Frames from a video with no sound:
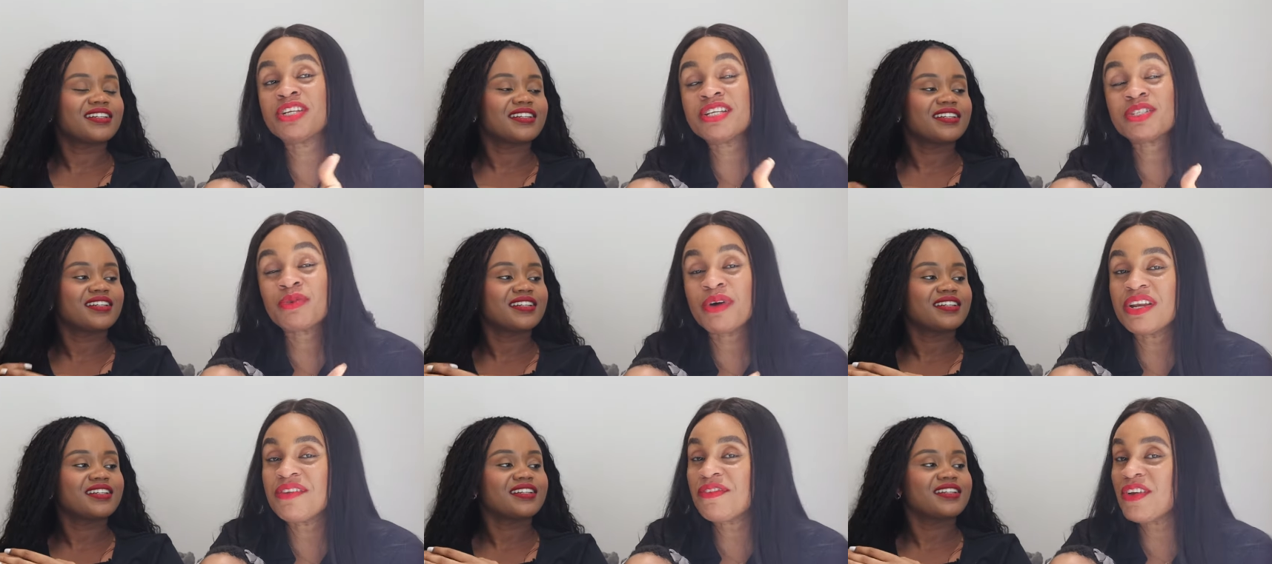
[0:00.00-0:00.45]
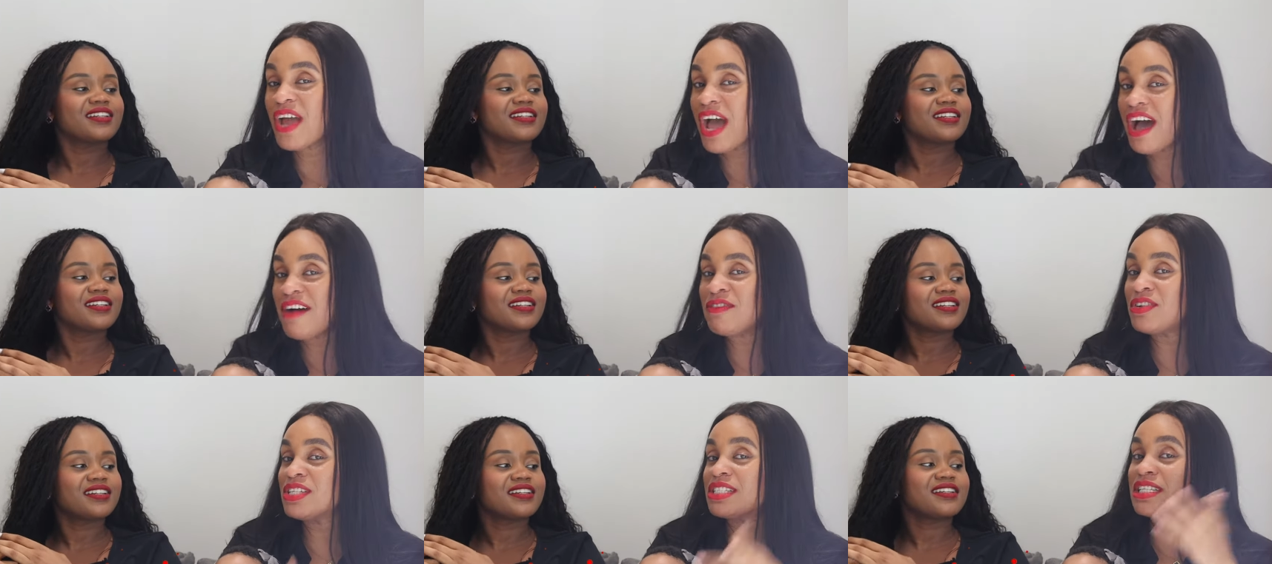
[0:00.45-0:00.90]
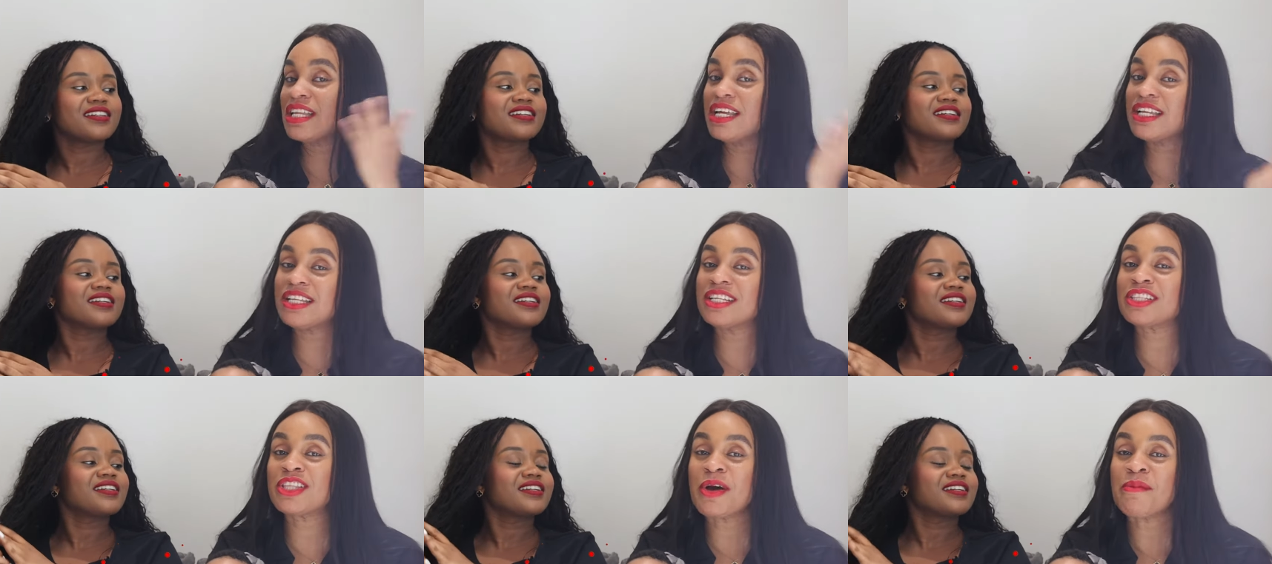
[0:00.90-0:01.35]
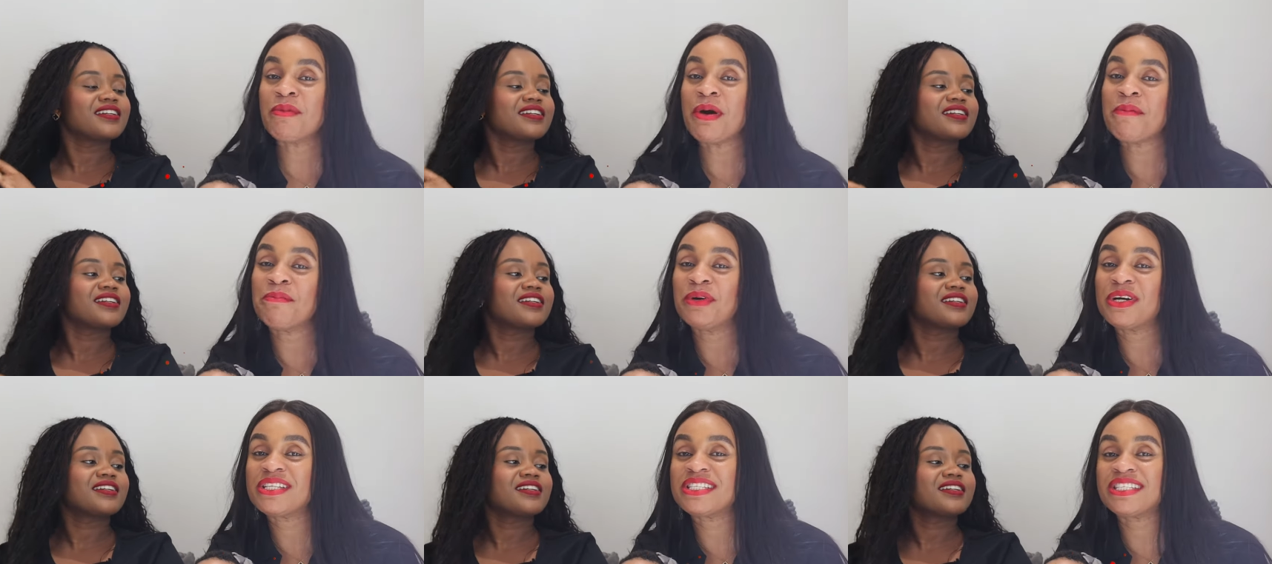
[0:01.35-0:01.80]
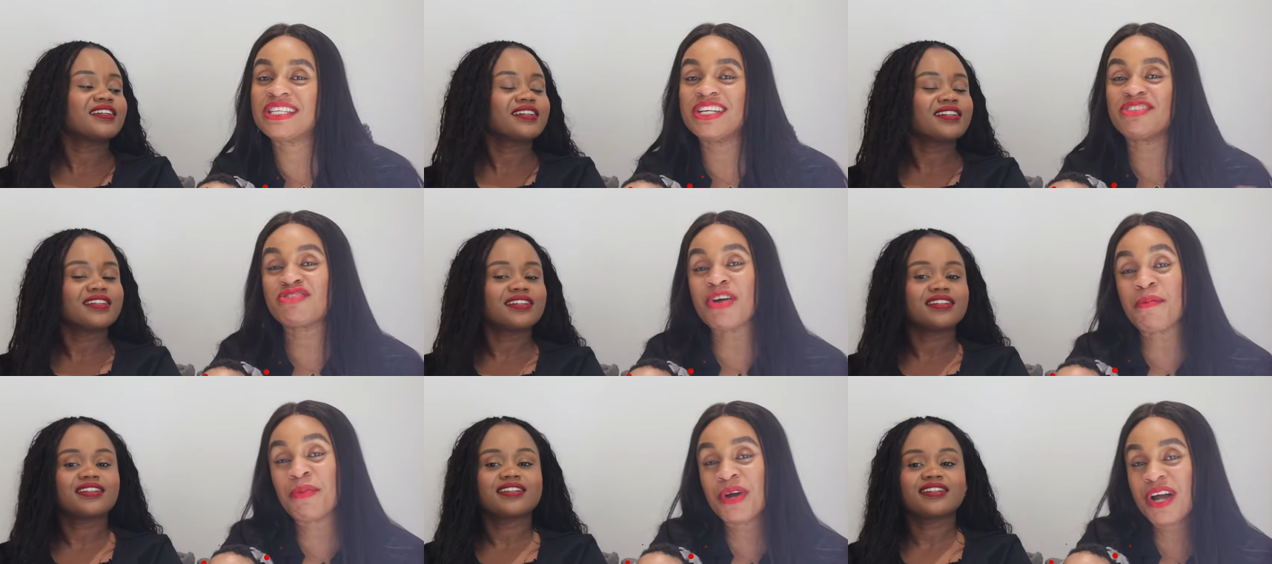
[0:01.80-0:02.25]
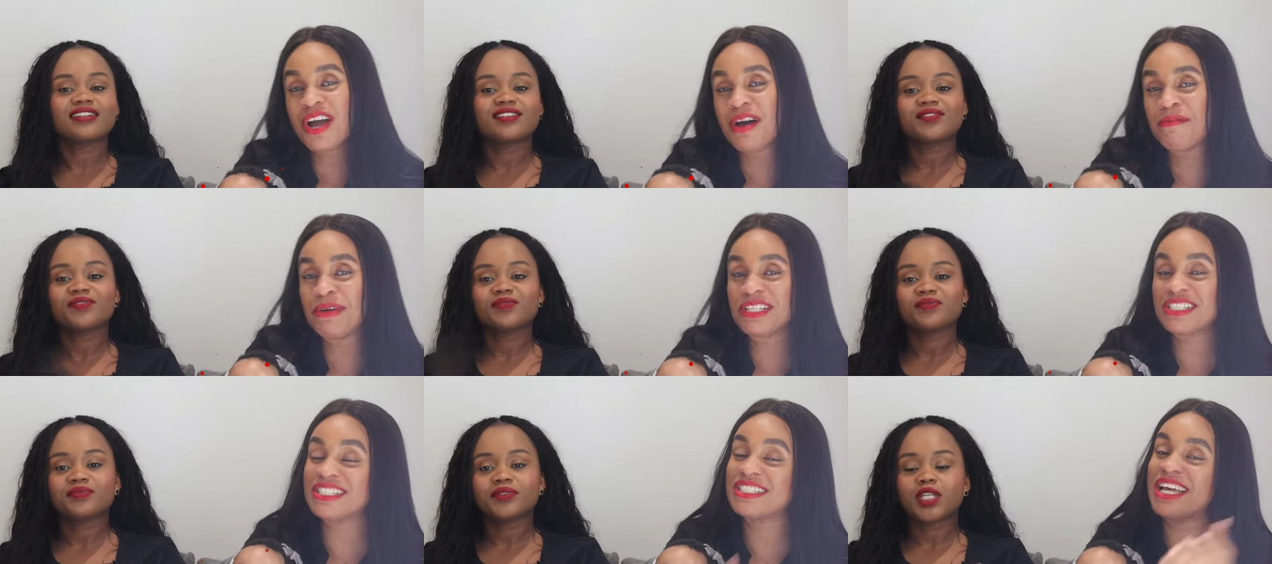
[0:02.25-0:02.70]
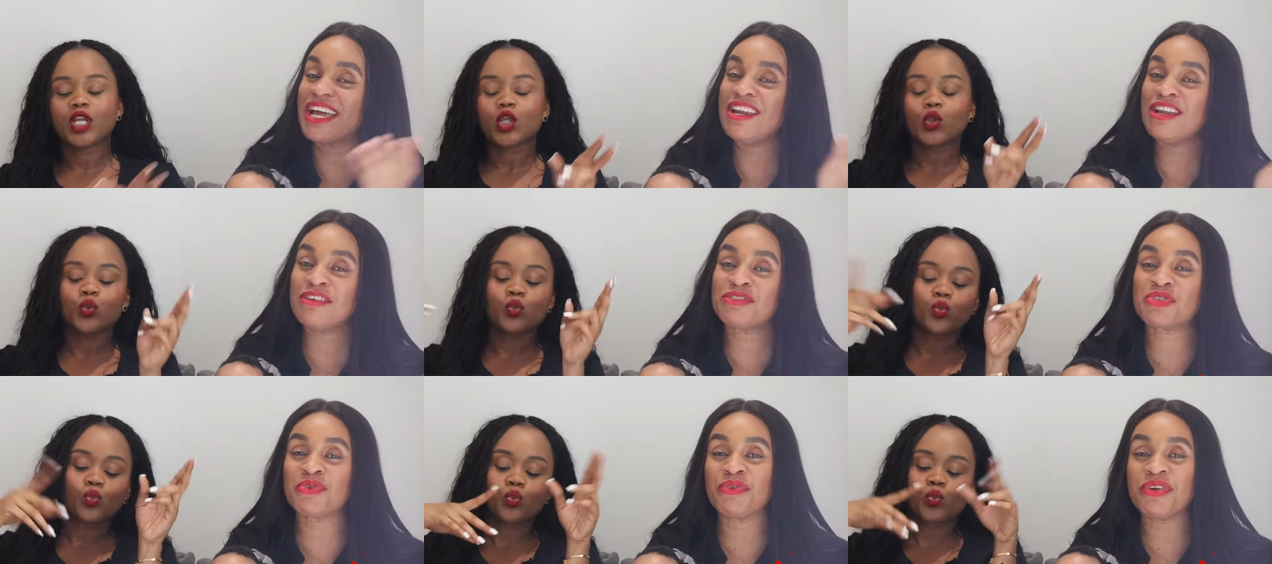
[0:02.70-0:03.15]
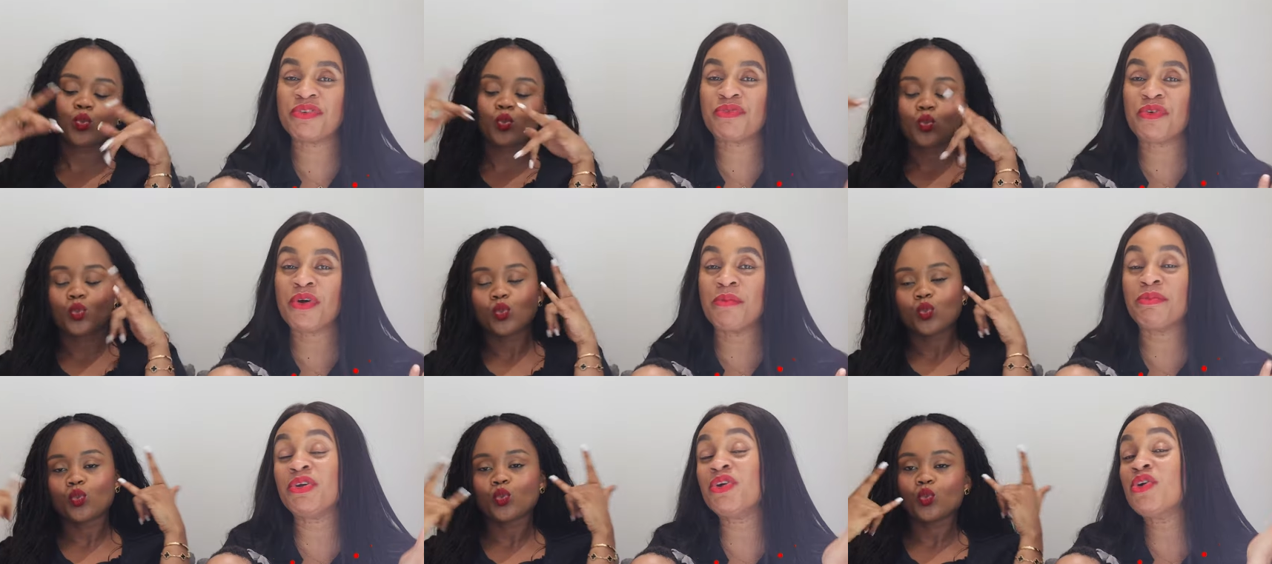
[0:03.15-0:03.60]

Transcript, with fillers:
Speaker 1: this one if you haven't. Click the thumb up button. Drop a comment because I love to read from